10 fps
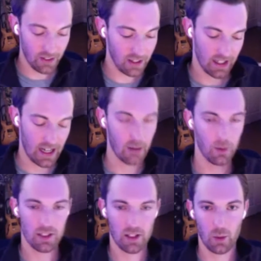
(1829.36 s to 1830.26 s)
the Cowboys
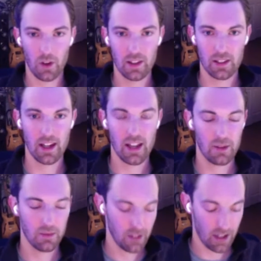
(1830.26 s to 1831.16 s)
could win this game.
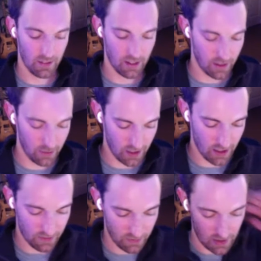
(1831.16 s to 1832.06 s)
I
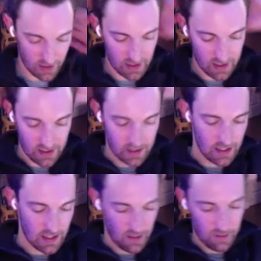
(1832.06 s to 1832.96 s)
feel like they could. I'm